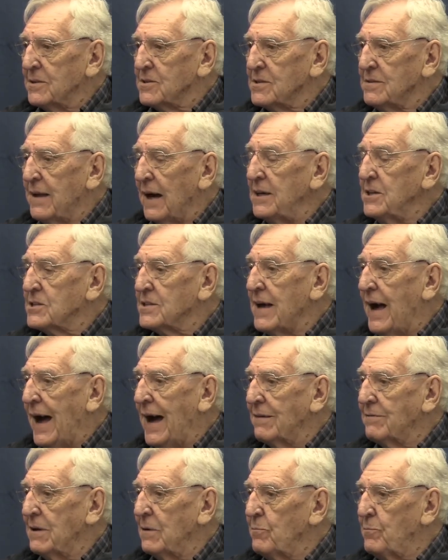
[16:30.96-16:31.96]
nice to
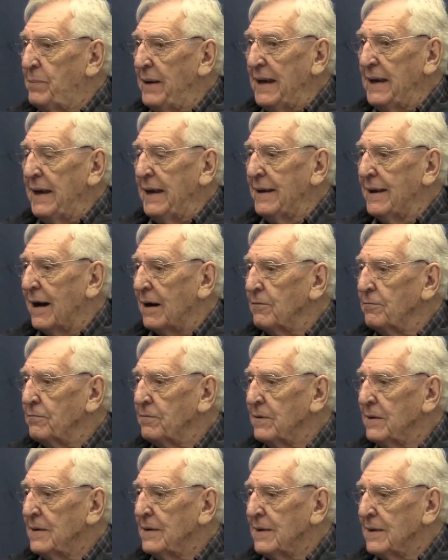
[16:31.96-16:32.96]
have it big enough
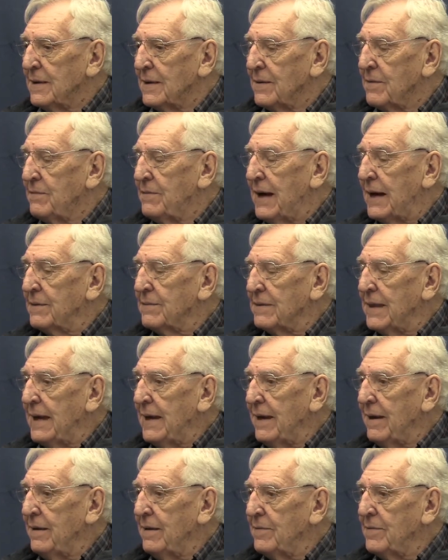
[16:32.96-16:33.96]
that
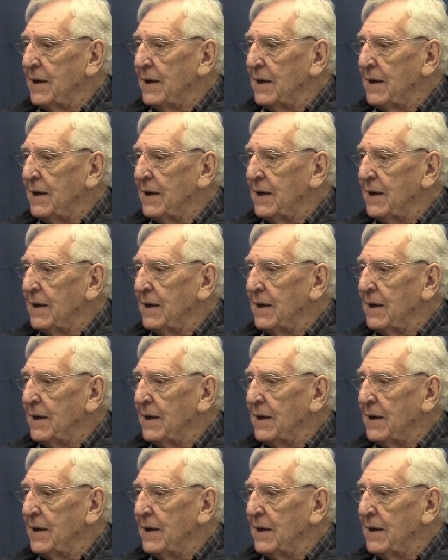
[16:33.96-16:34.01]
they